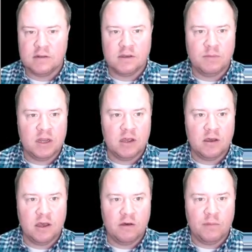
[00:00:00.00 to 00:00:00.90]
I mean,
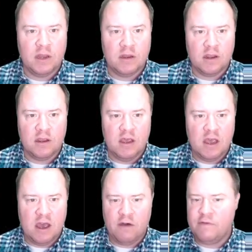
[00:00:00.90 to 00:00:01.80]

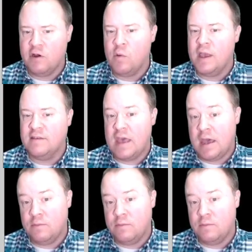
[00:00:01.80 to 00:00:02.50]
how far away is that?